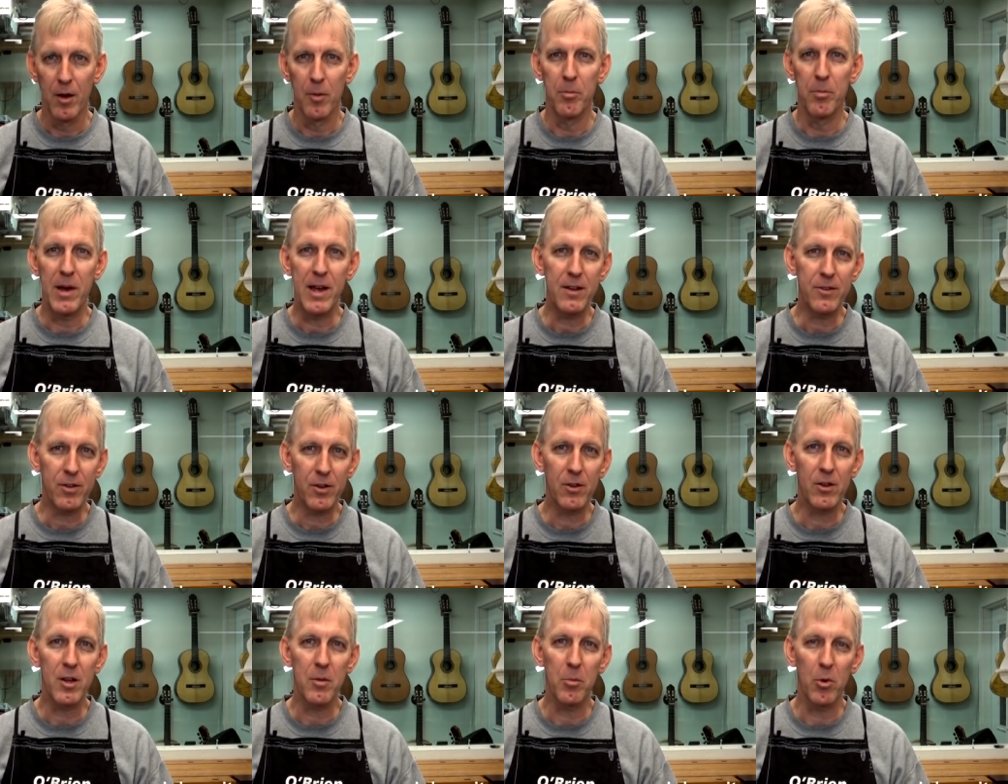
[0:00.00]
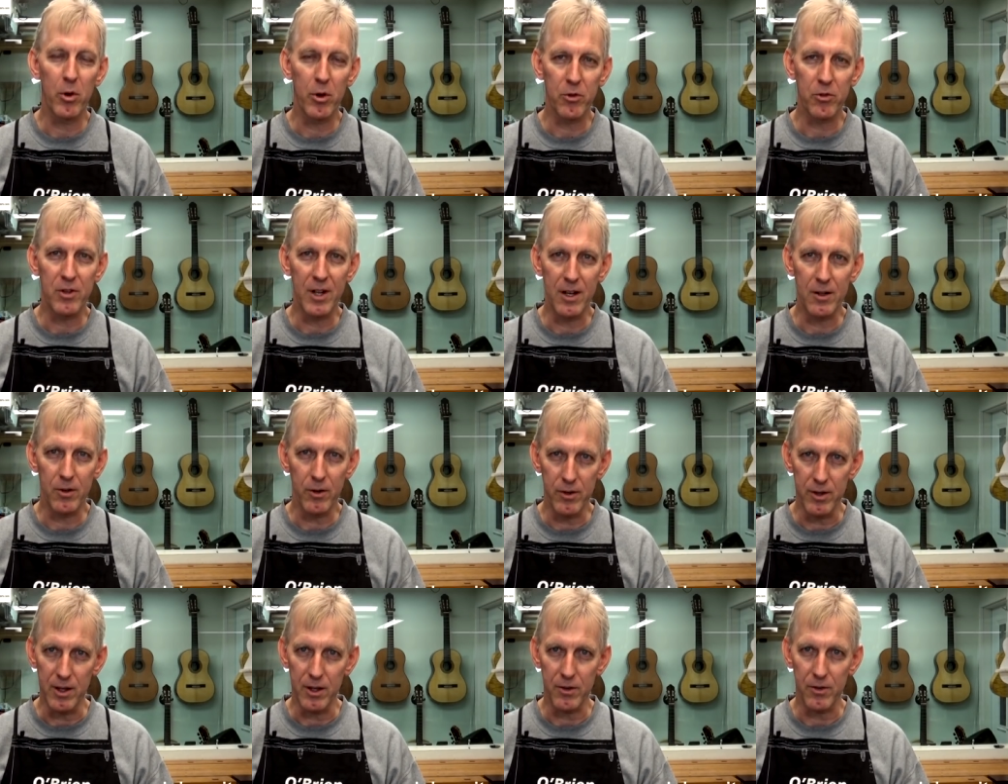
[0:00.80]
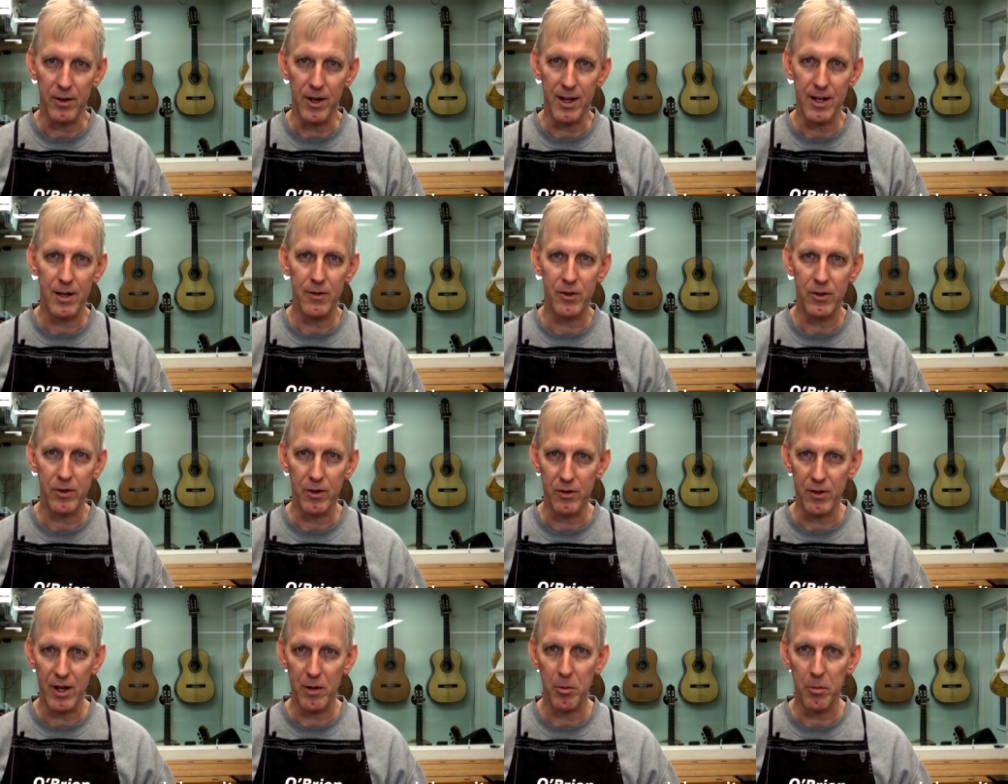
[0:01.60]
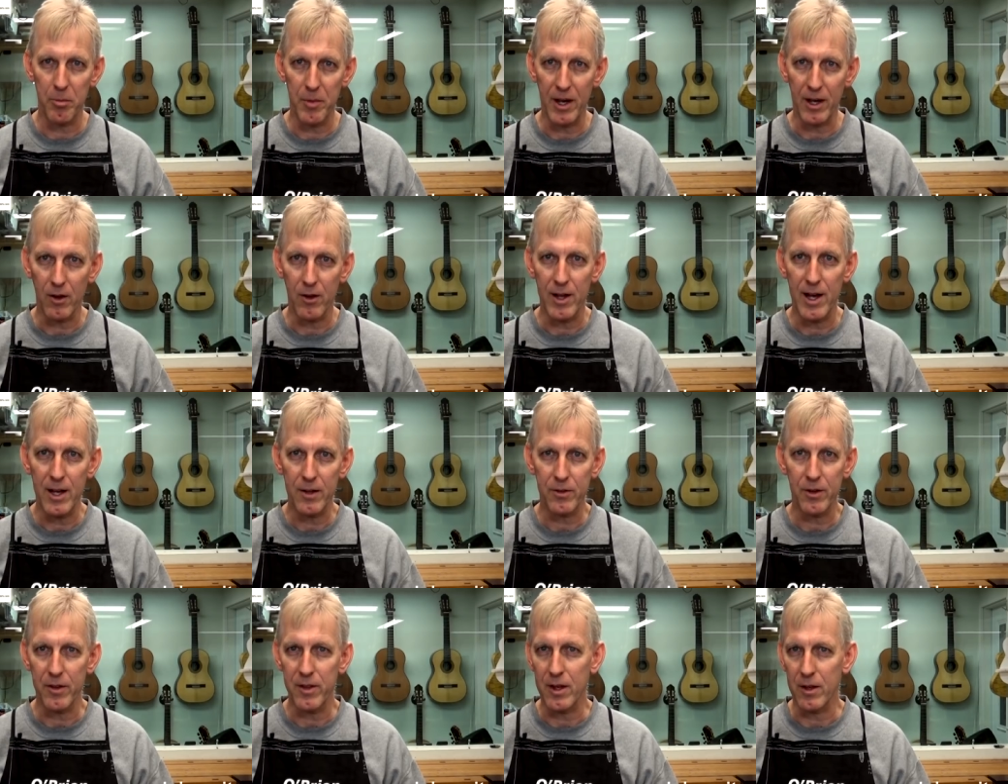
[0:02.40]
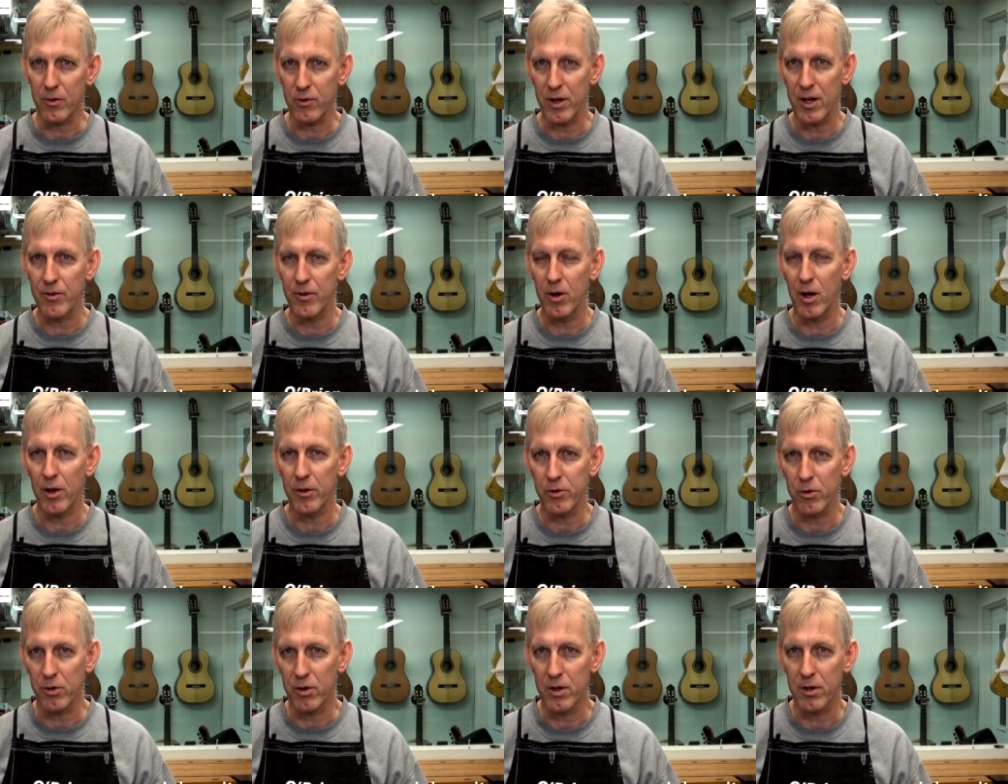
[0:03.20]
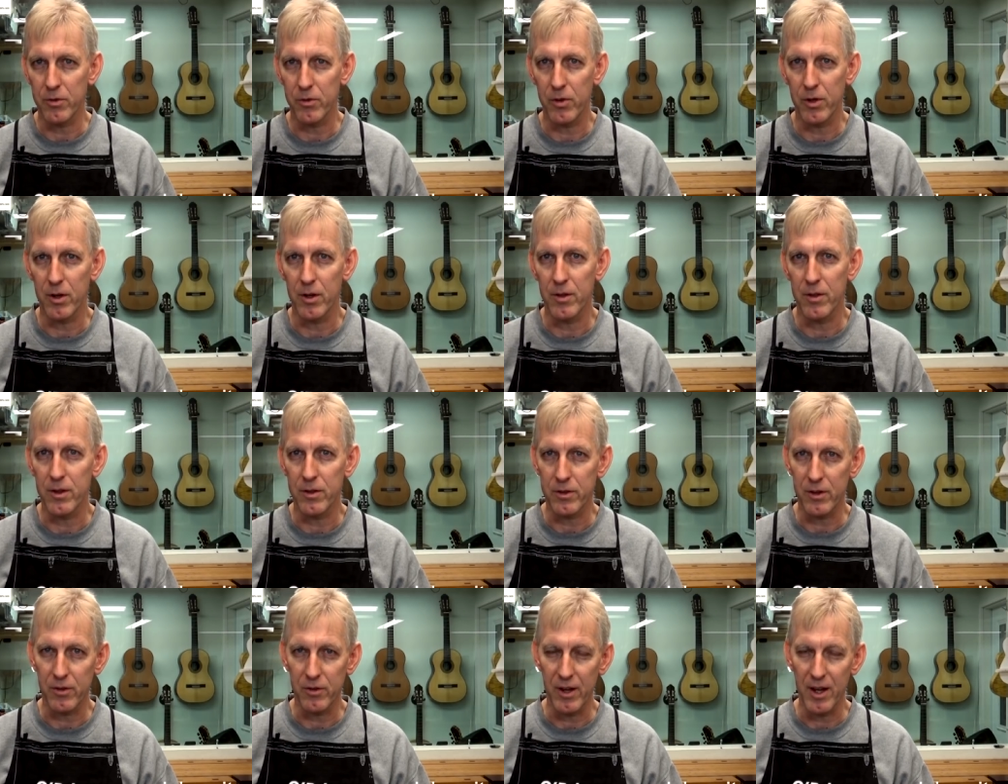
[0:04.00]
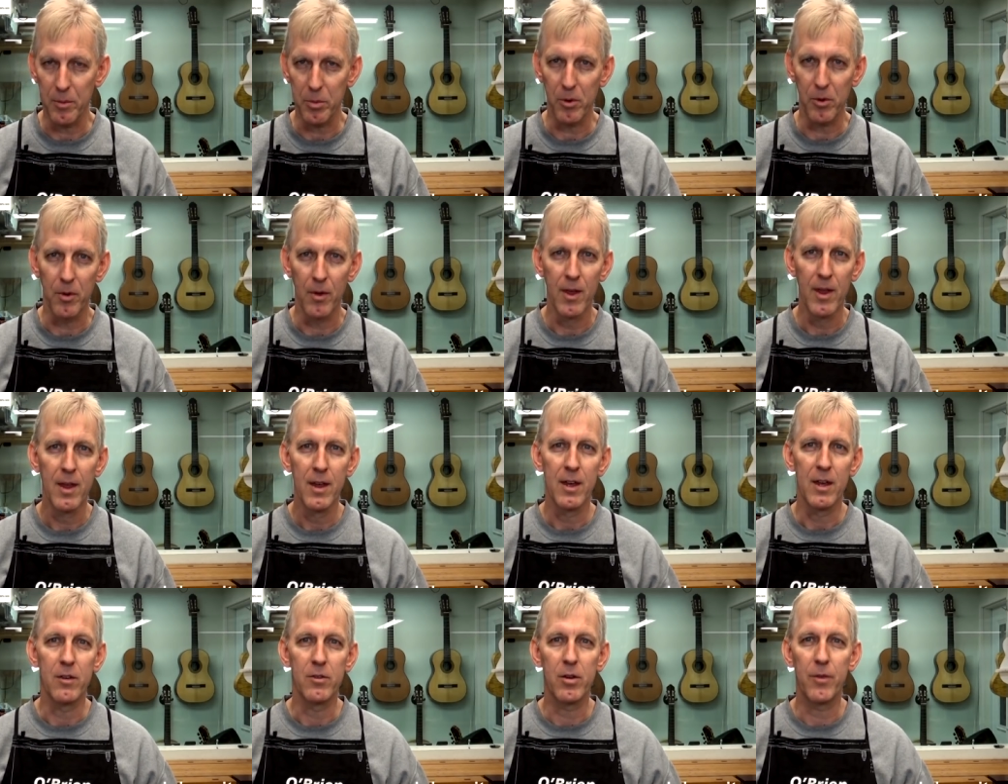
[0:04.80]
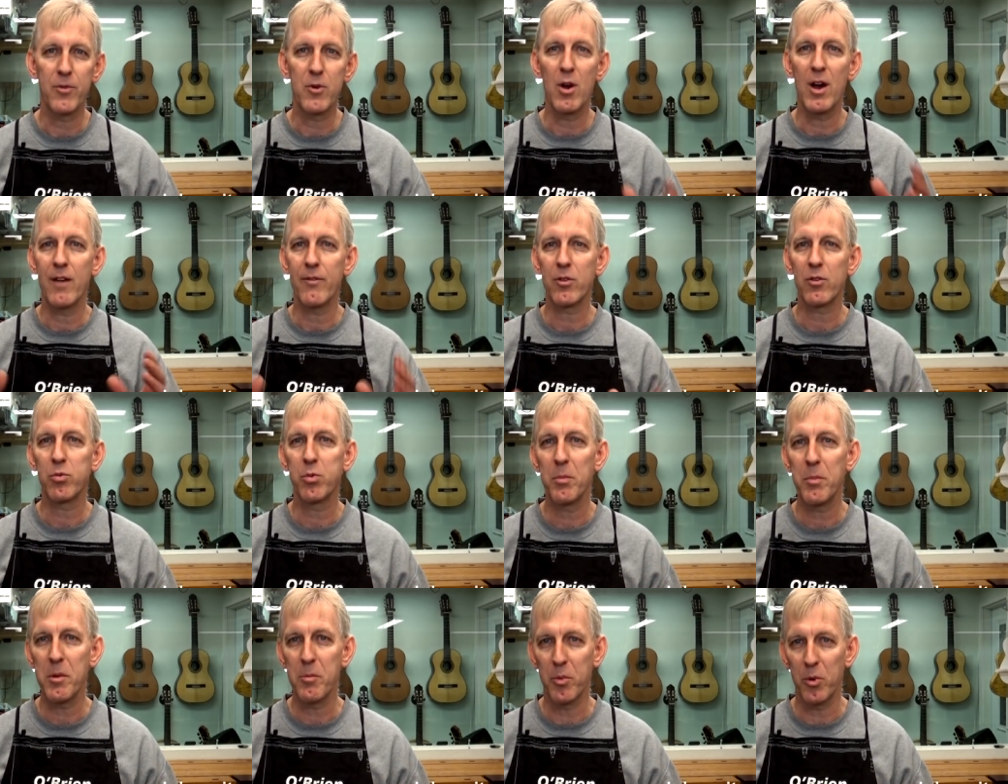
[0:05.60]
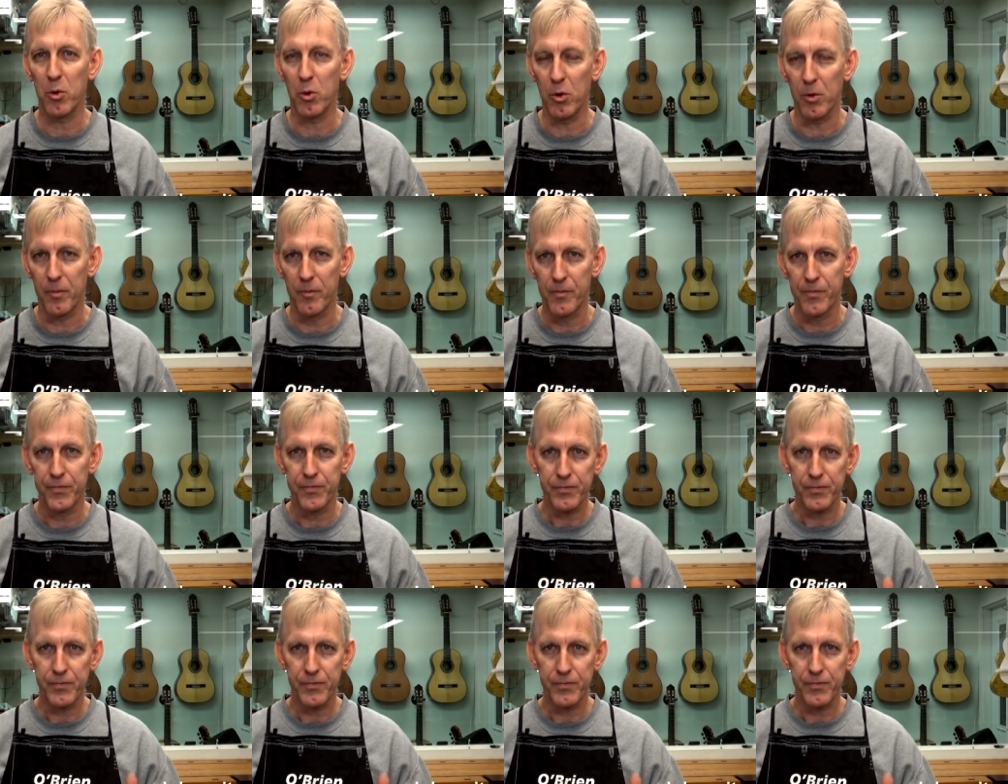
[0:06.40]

Basically, it boils down to this, and I give this example in my class. I think Trevor also gives uh, this example: is if you have a swimming pool,